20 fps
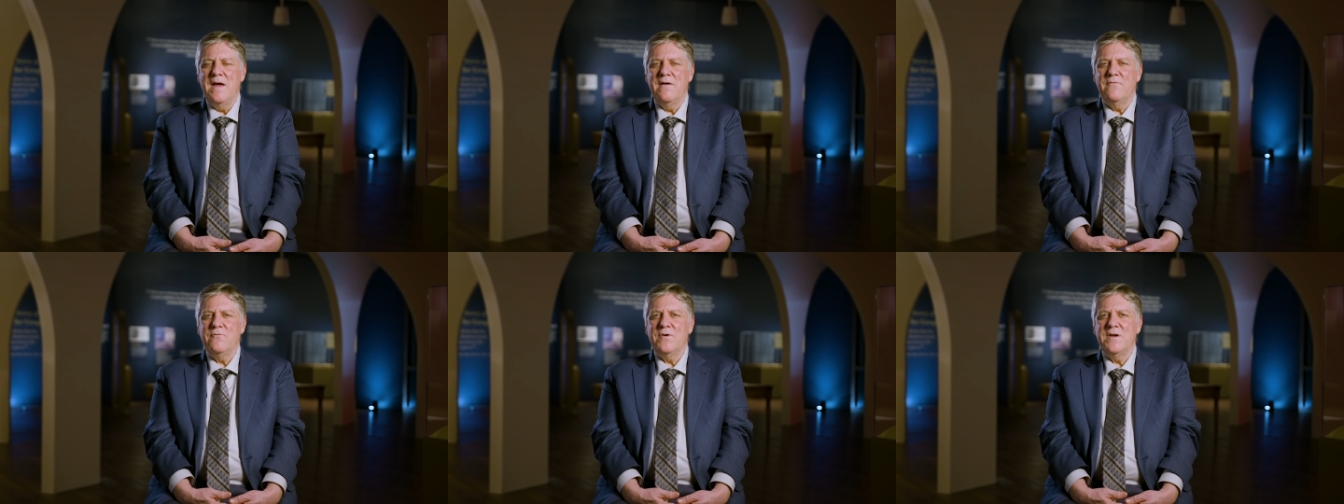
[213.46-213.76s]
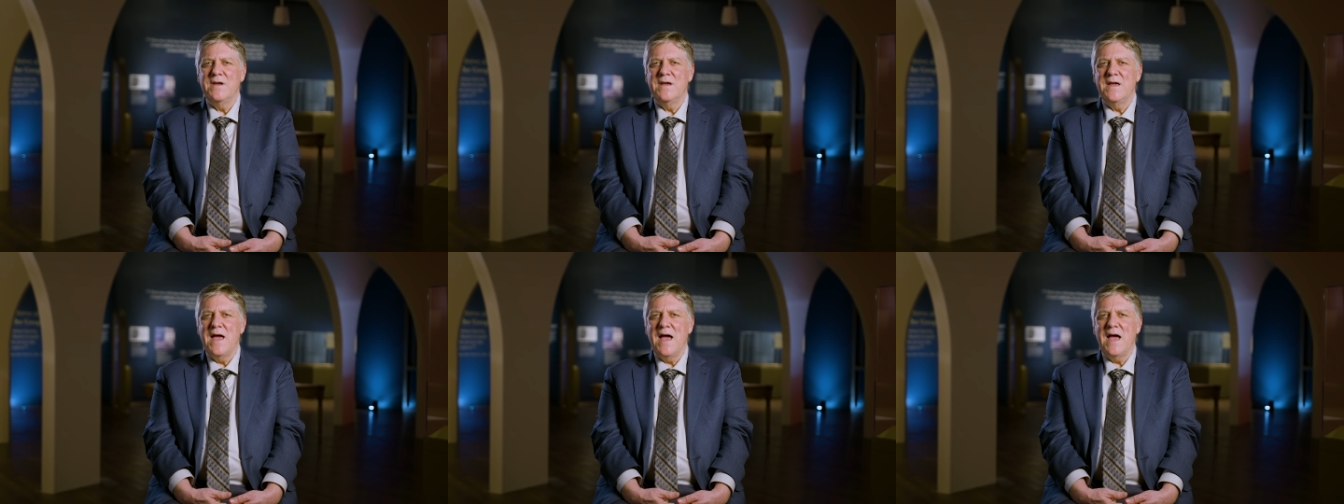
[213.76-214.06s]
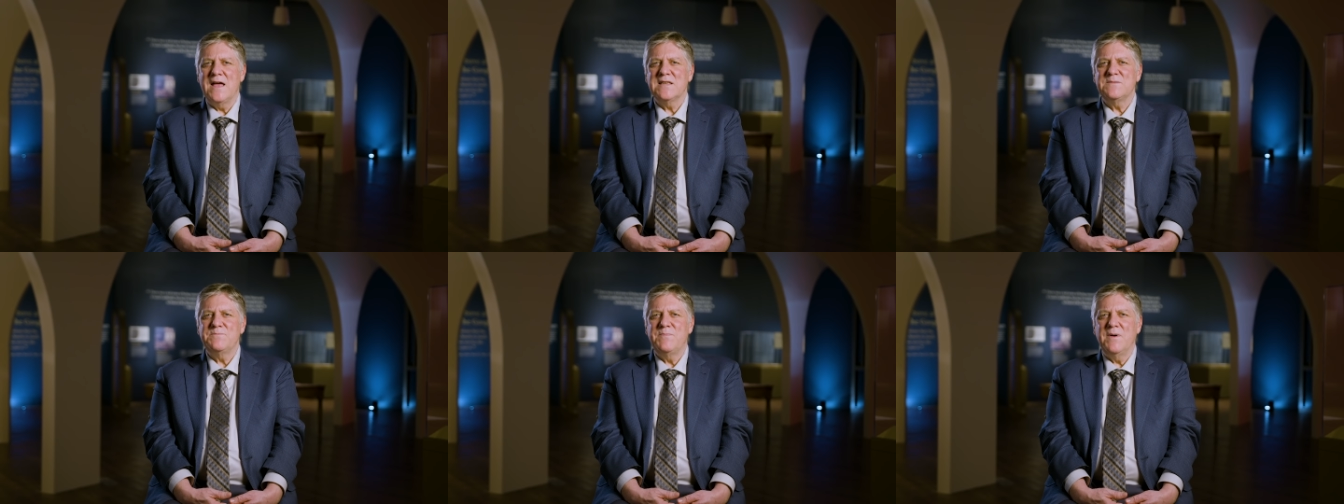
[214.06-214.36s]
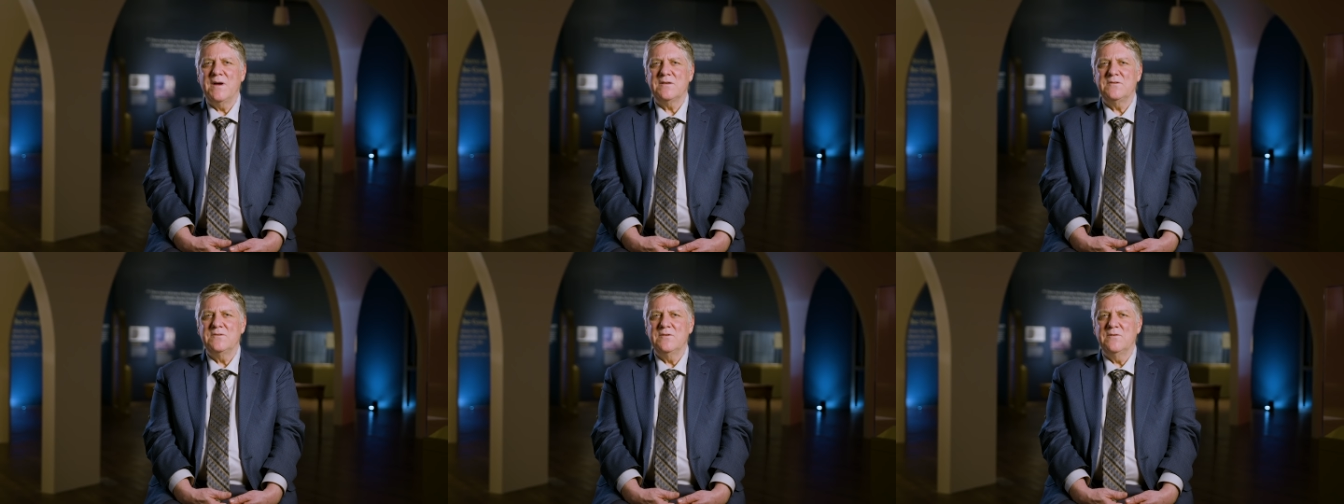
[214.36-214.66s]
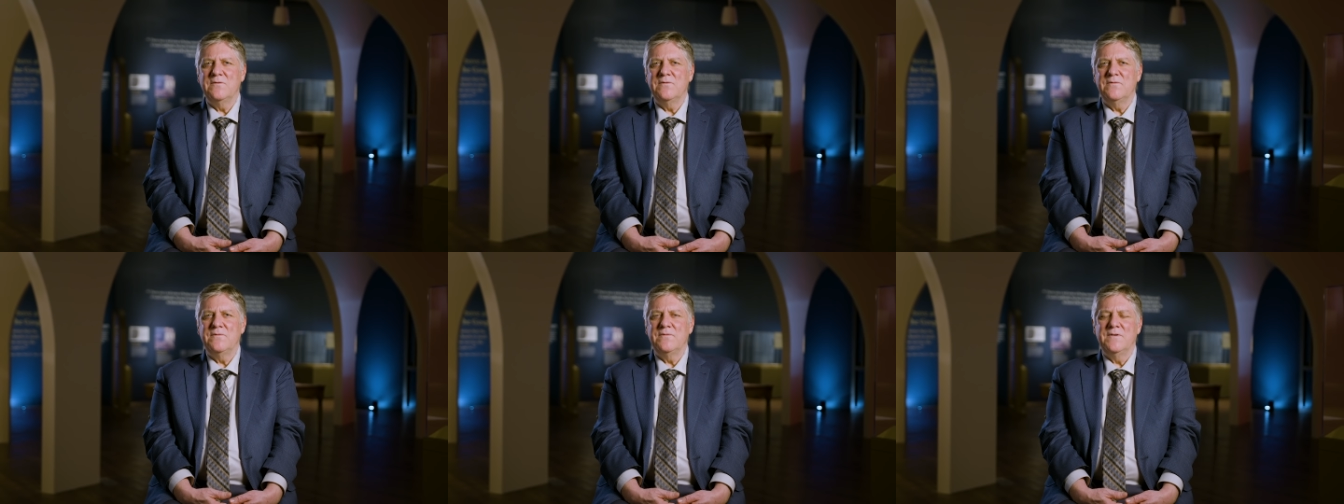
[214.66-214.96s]
every aspect
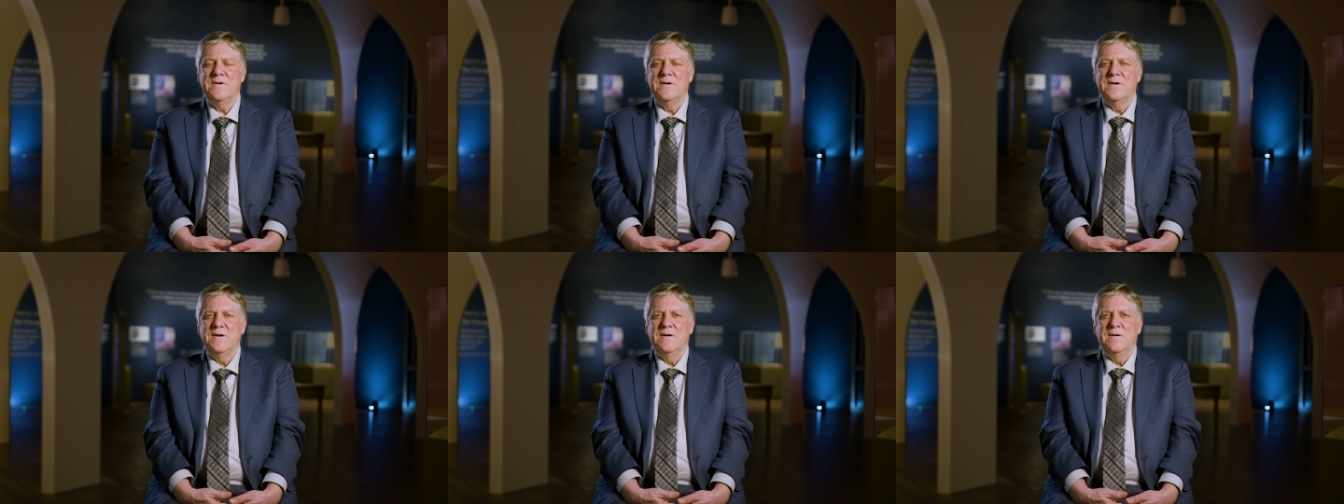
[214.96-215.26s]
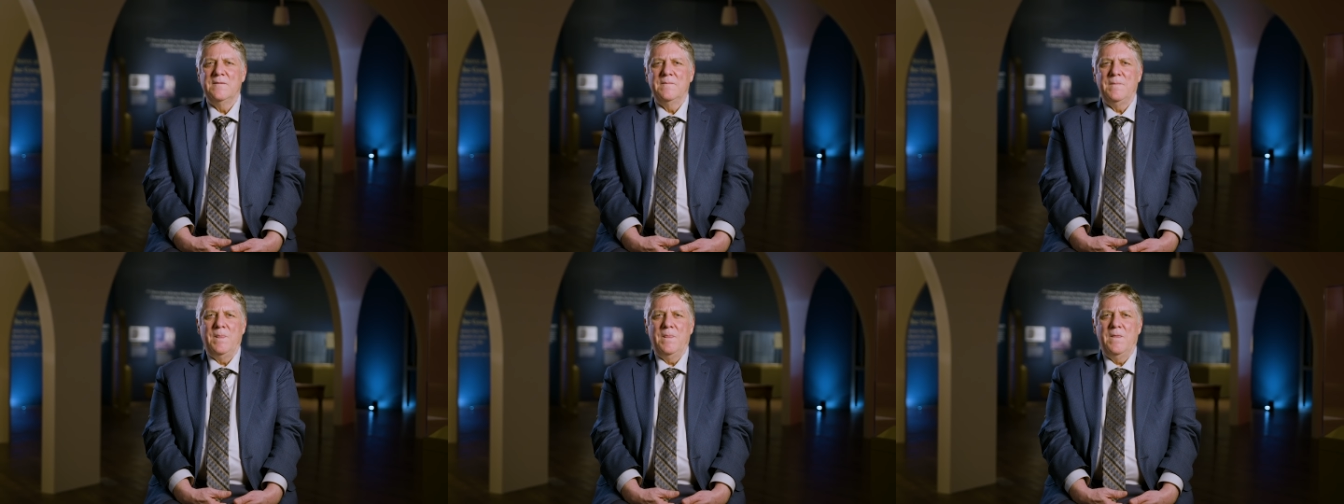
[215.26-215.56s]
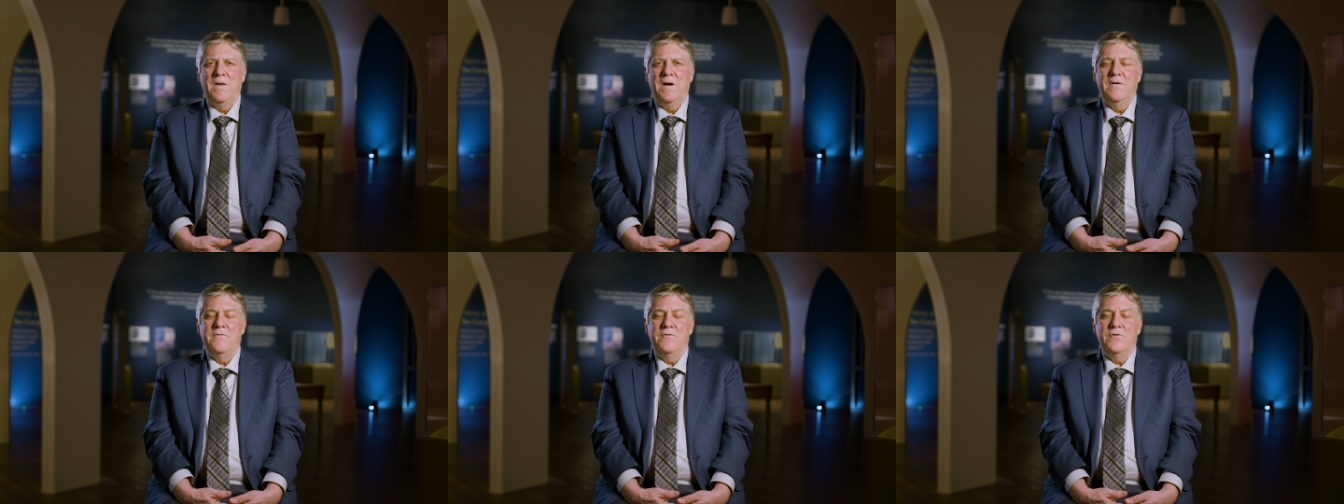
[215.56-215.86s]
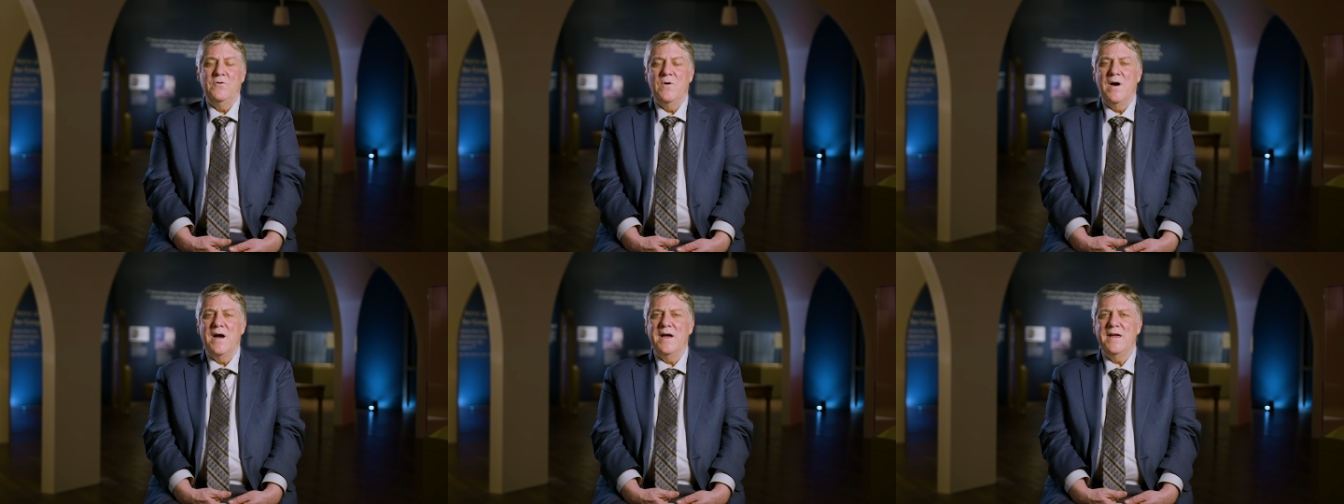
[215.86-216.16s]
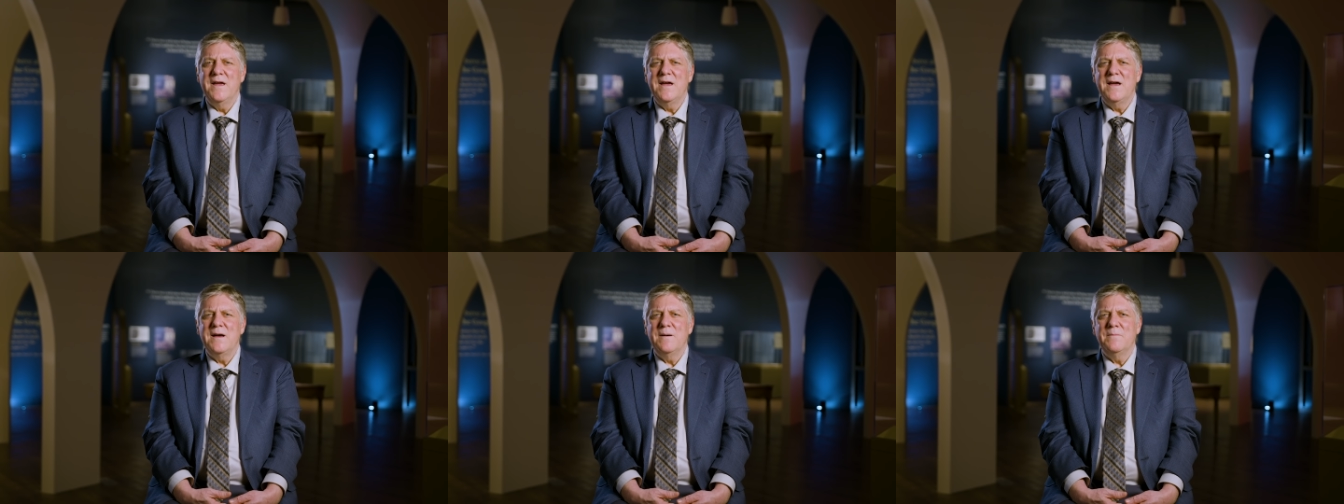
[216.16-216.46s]
of, of who I
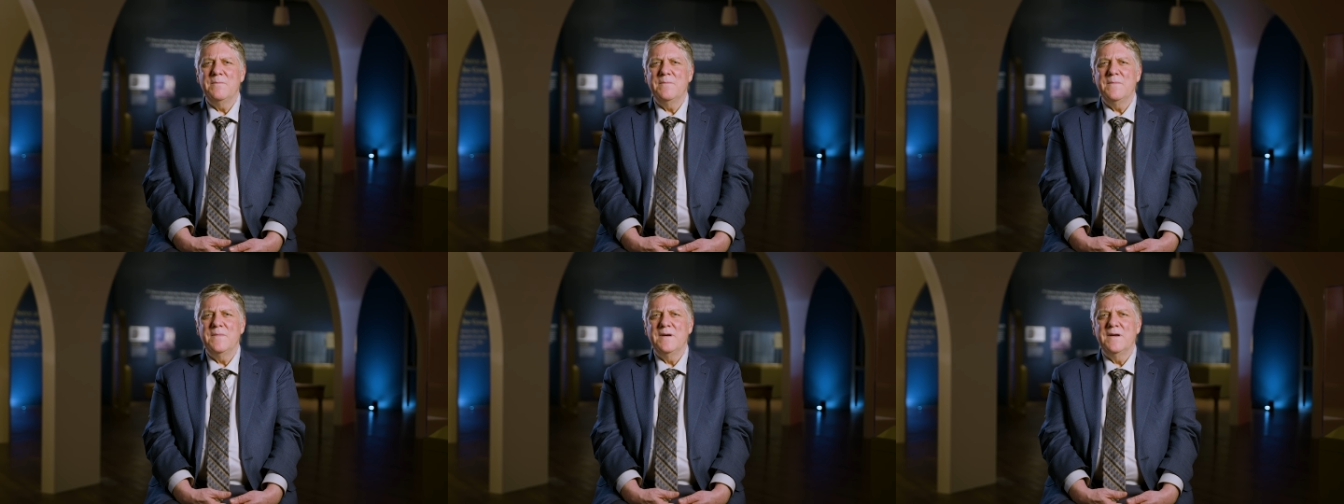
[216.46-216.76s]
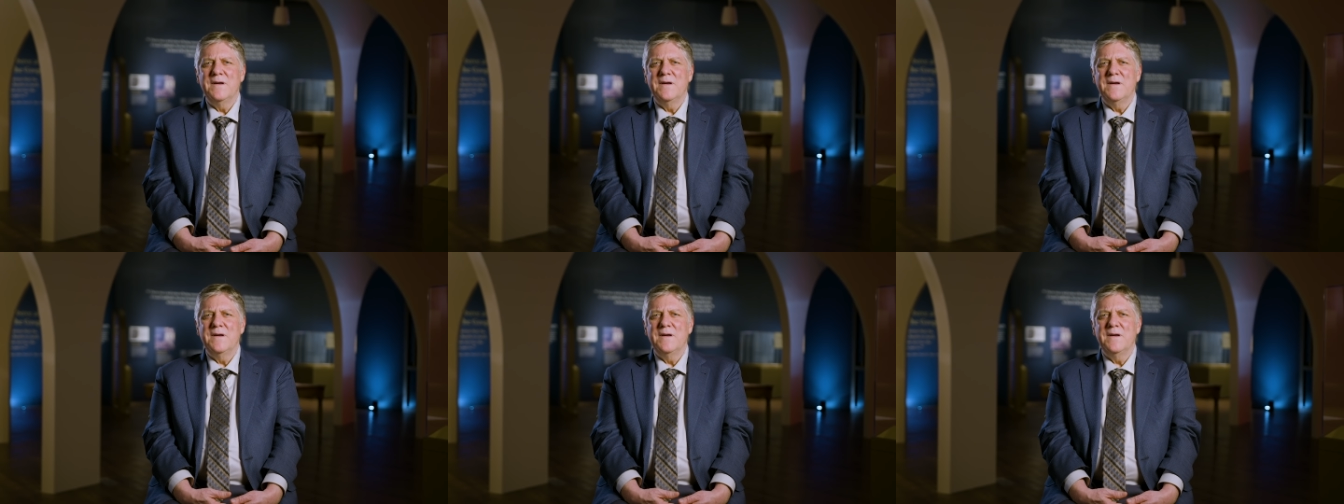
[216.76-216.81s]
am.